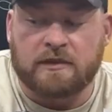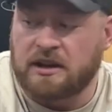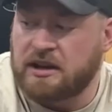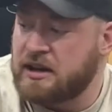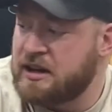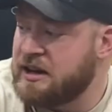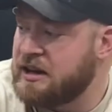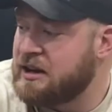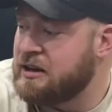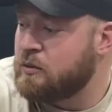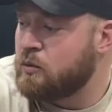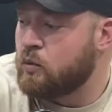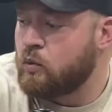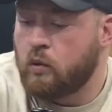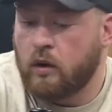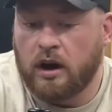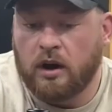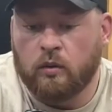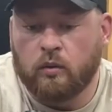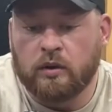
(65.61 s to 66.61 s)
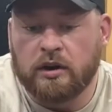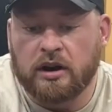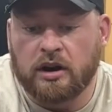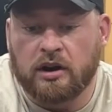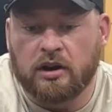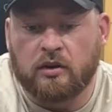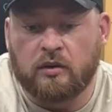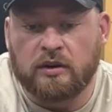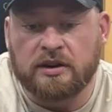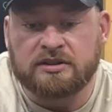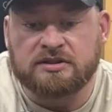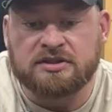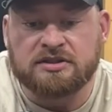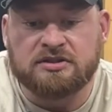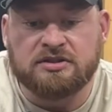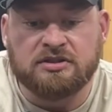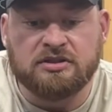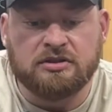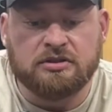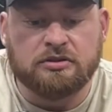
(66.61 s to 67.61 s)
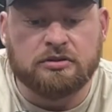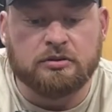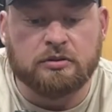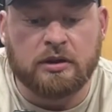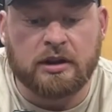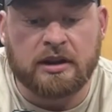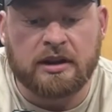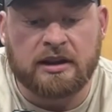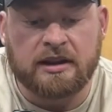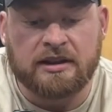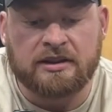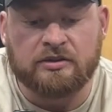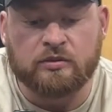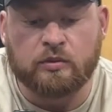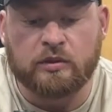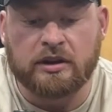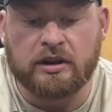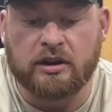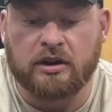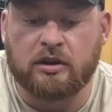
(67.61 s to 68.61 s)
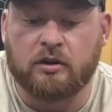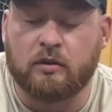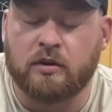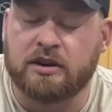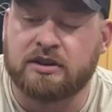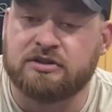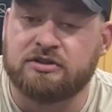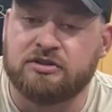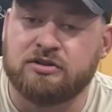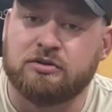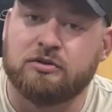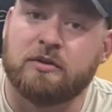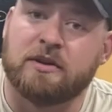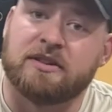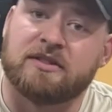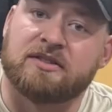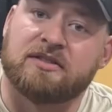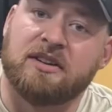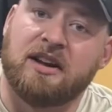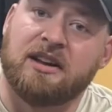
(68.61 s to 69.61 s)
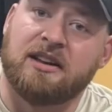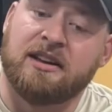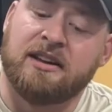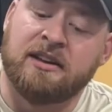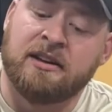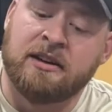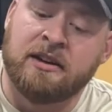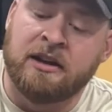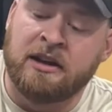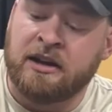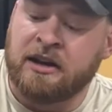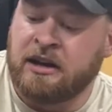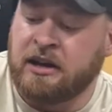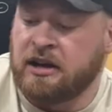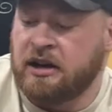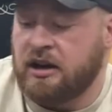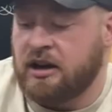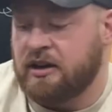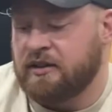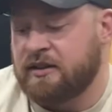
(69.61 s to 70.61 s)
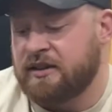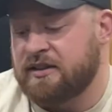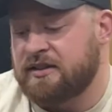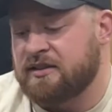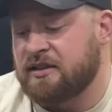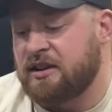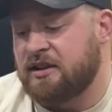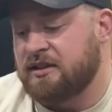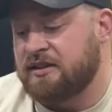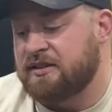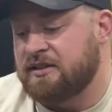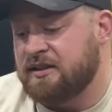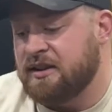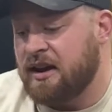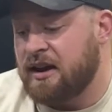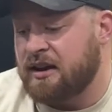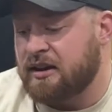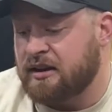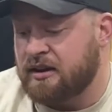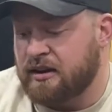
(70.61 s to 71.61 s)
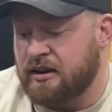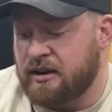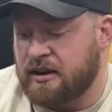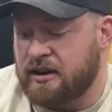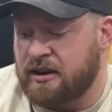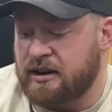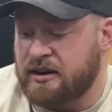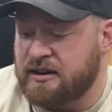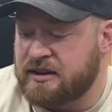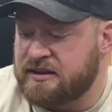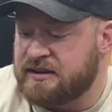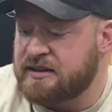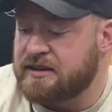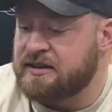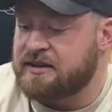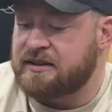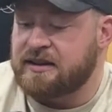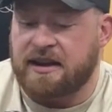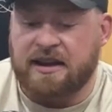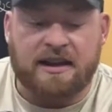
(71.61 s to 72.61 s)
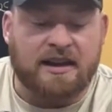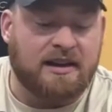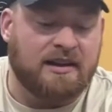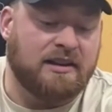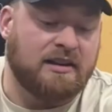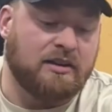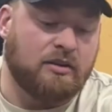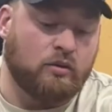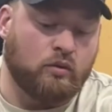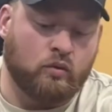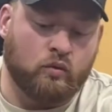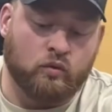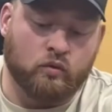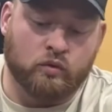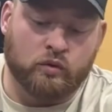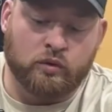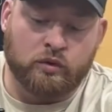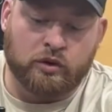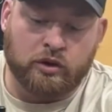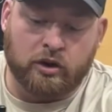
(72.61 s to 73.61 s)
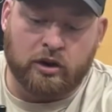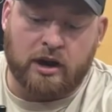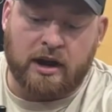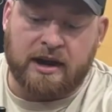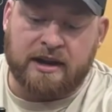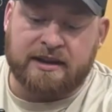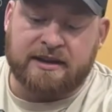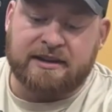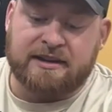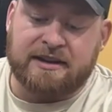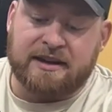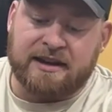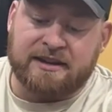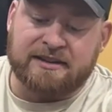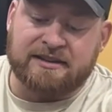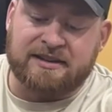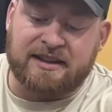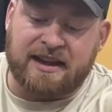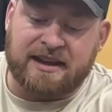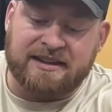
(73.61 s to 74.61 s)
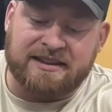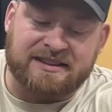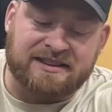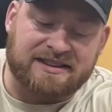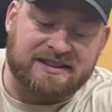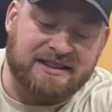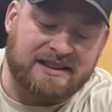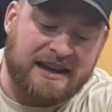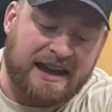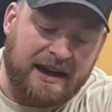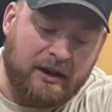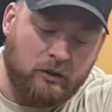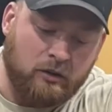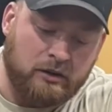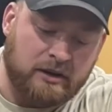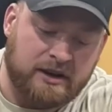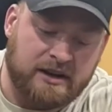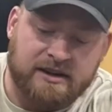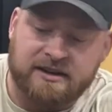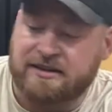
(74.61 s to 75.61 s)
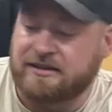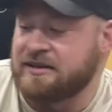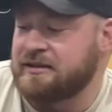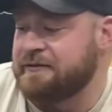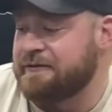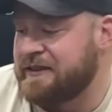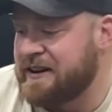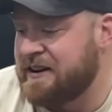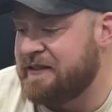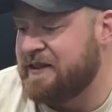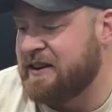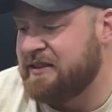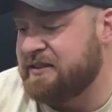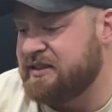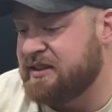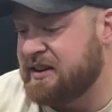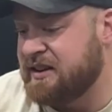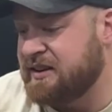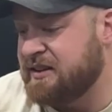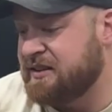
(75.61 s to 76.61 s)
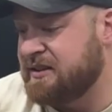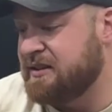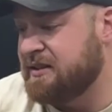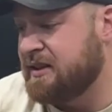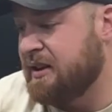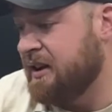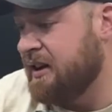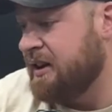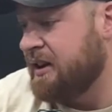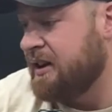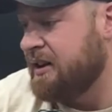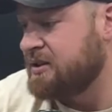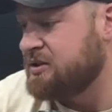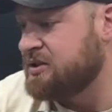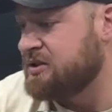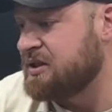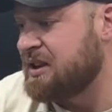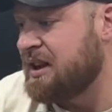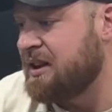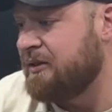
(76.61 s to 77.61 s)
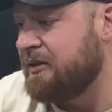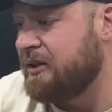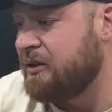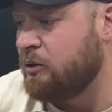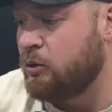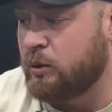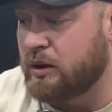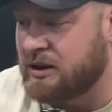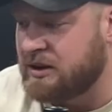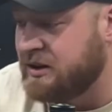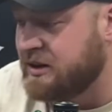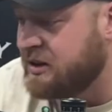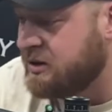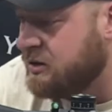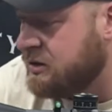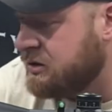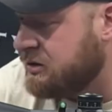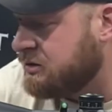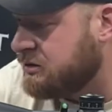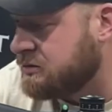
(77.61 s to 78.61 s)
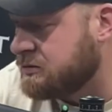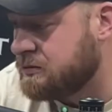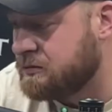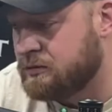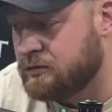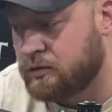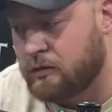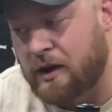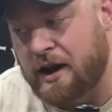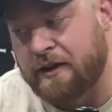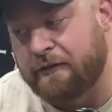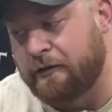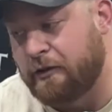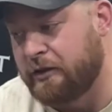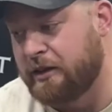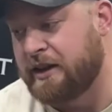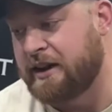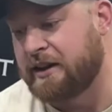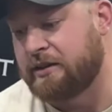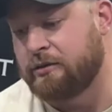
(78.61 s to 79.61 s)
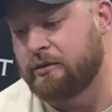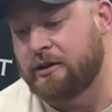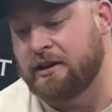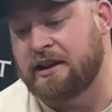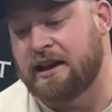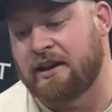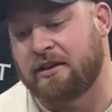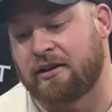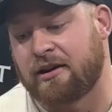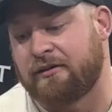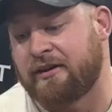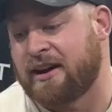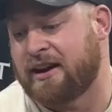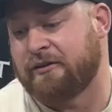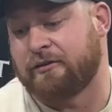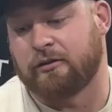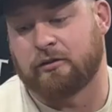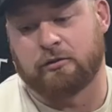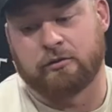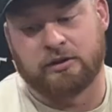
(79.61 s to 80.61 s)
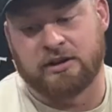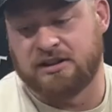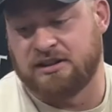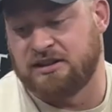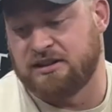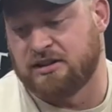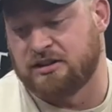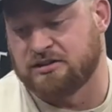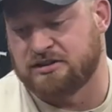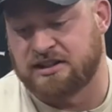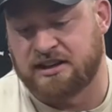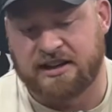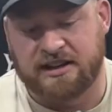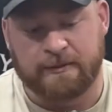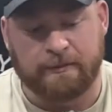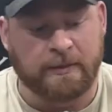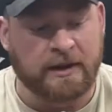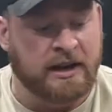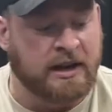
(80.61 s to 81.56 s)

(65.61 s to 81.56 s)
And what we are going to do is we are going to install it on this solid stock. This is a Ruger Gunsight Scout. It is in 5.56. It's just kind of a quick little rifle that I threw together. I've had it for a really long time.